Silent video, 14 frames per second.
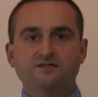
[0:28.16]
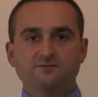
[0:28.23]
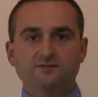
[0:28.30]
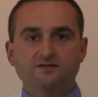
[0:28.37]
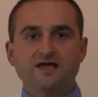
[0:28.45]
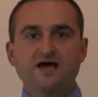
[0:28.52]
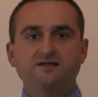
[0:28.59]

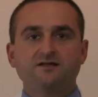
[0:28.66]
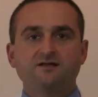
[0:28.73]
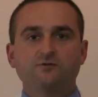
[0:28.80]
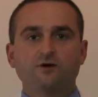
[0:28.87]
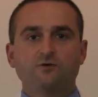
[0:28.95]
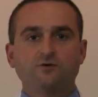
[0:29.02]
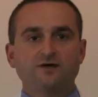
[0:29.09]
modality
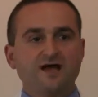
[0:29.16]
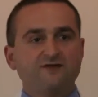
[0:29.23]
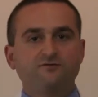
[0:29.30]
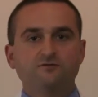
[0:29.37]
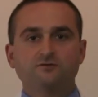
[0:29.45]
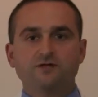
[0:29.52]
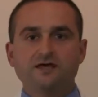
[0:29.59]
where we
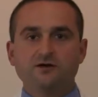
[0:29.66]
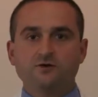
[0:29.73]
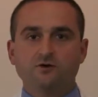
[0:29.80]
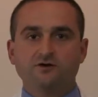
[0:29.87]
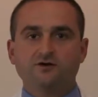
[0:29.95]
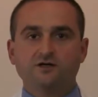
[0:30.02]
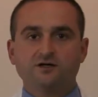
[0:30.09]
have you laying
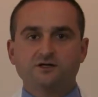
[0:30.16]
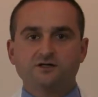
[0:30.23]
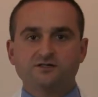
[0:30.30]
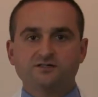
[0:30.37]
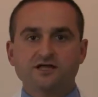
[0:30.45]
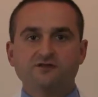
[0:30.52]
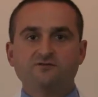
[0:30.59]
on a
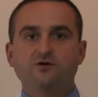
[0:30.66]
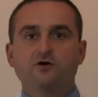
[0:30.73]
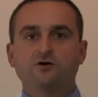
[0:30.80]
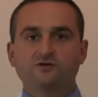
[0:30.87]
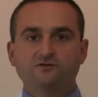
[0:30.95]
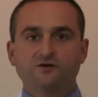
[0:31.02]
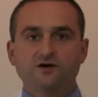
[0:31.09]

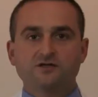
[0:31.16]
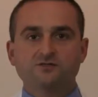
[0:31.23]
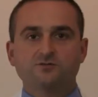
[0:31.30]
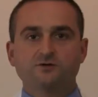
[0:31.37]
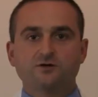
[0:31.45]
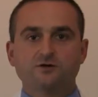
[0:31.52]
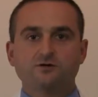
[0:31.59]
state-of-the-art
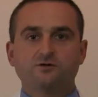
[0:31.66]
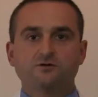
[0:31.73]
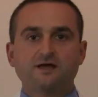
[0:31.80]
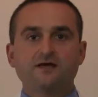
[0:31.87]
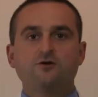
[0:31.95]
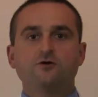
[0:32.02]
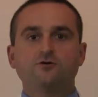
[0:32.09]
device where you're
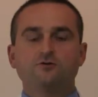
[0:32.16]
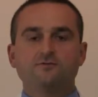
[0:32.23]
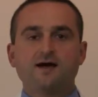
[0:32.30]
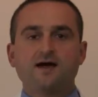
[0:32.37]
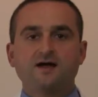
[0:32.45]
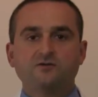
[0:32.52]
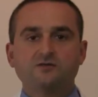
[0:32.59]
laying on your
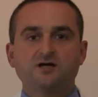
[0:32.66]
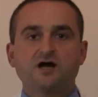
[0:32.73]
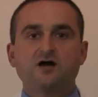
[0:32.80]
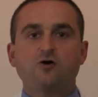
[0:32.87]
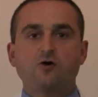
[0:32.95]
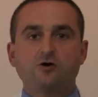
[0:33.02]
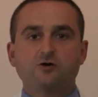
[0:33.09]
back, we
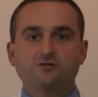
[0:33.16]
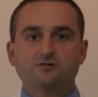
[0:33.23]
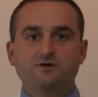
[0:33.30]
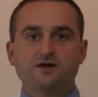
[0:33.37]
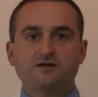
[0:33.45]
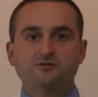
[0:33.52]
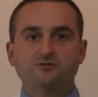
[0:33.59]
tie a harness
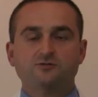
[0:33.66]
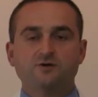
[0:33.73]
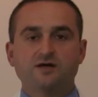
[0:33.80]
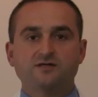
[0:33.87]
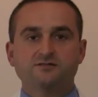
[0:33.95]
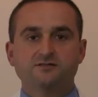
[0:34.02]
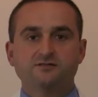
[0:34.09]
around your
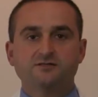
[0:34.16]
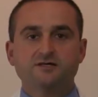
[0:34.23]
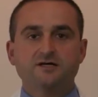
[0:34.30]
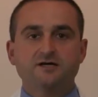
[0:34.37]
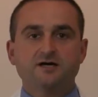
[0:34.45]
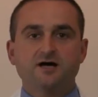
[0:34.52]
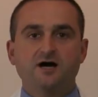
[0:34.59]
waist.
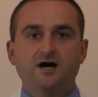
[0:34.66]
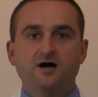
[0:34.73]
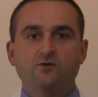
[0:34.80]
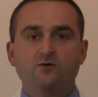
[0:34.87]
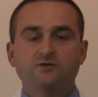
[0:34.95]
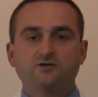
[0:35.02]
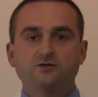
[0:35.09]

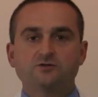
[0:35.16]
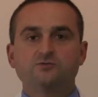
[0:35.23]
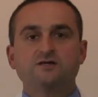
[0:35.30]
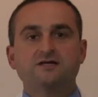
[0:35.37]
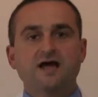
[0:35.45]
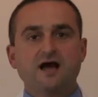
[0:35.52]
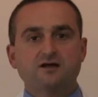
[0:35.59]
What we do is
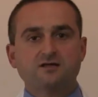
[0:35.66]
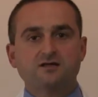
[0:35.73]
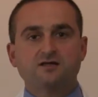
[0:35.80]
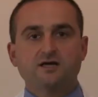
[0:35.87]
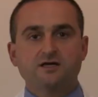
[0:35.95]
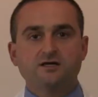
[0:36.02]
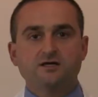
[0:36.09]
we
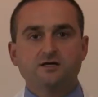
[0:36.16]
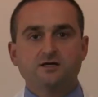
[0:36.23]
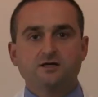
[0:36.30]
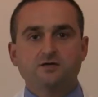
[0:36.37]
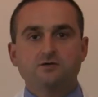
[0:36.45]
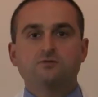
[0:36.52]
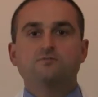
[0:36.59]
calculate
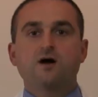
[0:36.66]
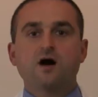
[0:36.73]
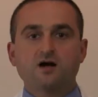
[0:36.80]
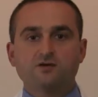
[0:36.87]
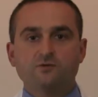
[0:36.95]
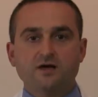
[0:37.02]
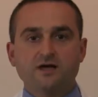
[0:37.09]
your
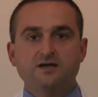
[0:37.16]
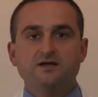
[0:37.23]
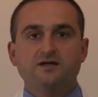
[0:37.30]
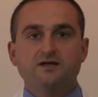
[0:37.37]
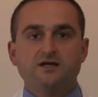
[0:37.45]
body weight